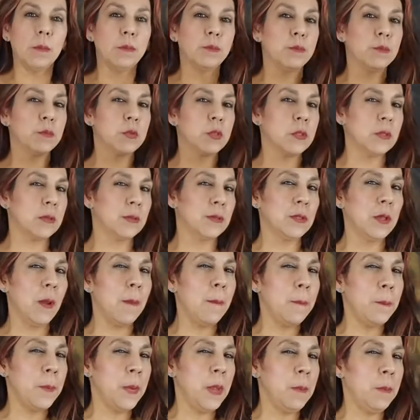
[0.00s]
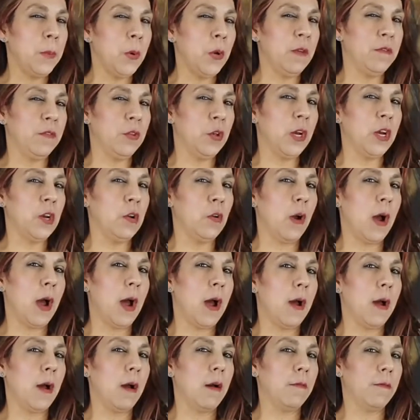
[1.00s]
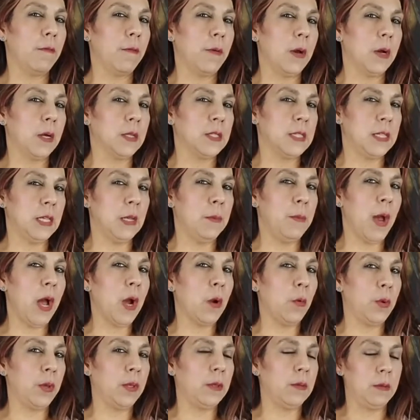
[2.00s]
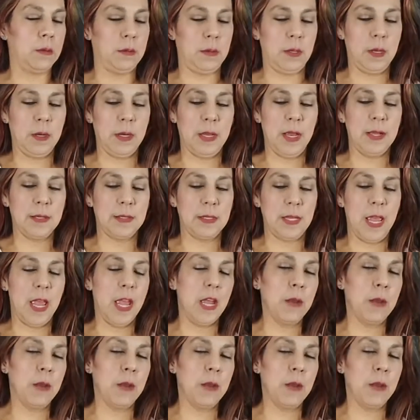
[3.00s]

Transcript: Some people, if you're gonna have a tea bag that has